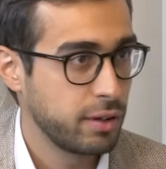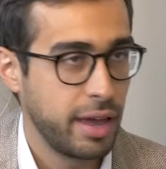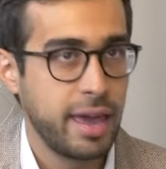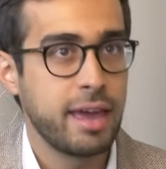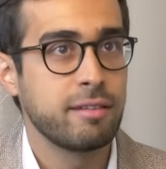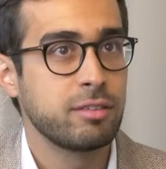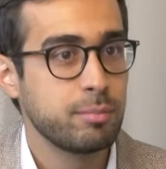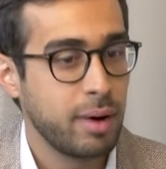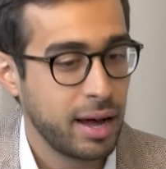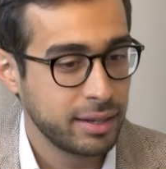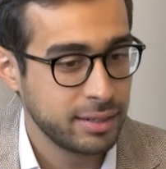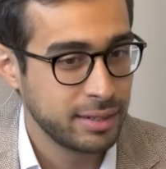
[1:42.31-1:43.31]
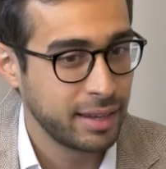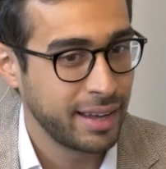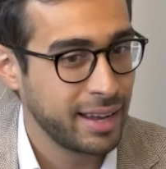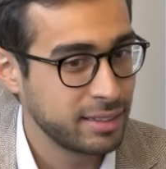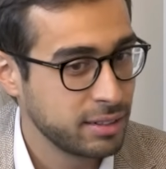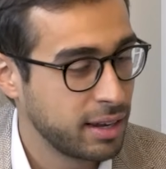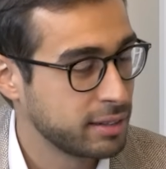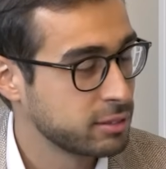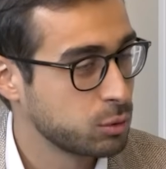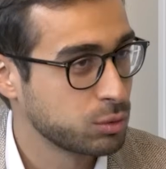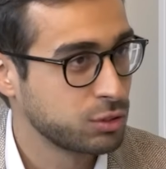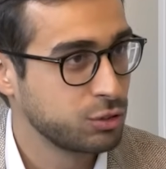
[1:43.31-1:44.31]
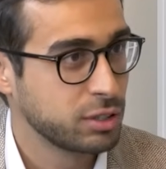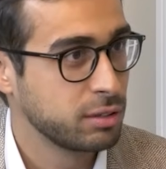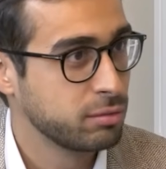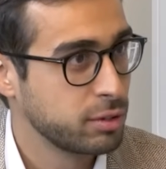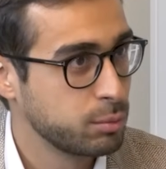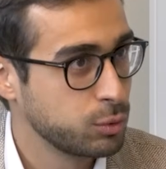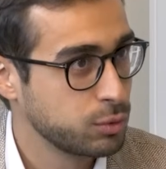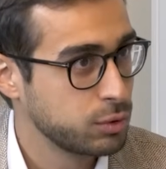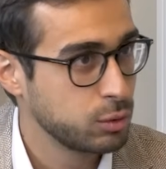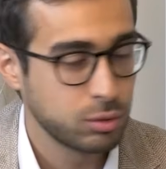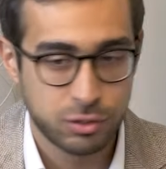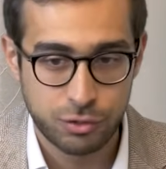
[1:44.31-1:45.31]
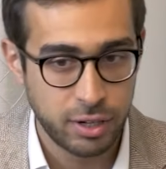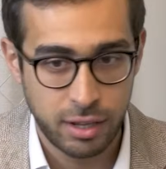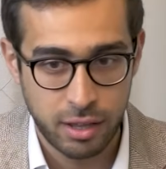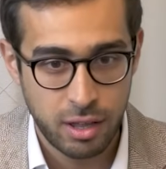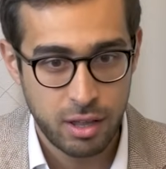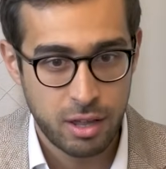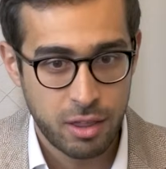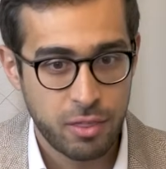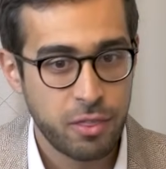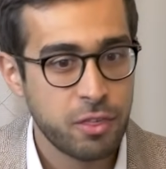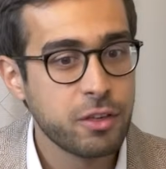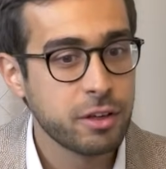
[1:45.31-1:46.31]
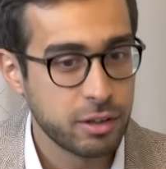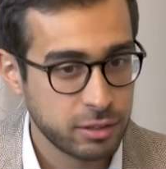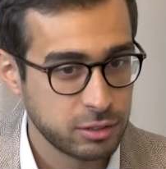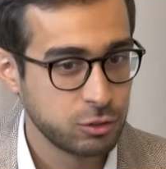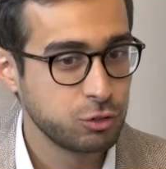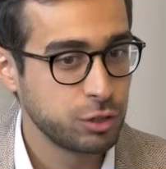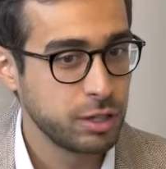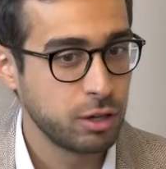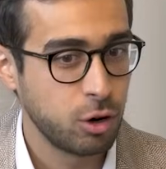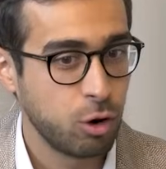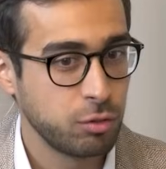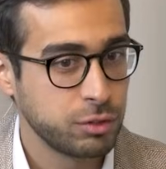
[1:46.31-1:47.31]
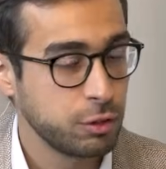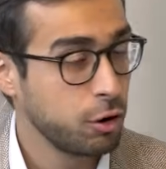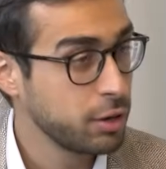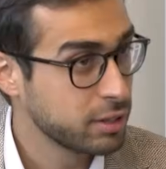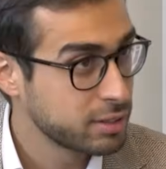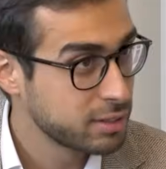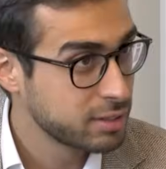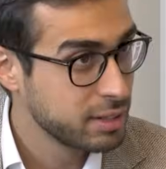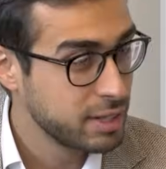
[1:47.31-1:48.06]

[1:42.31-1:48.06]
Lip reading: Everybody in the 1800s was drinking vermouth. It was really the drink of the royals.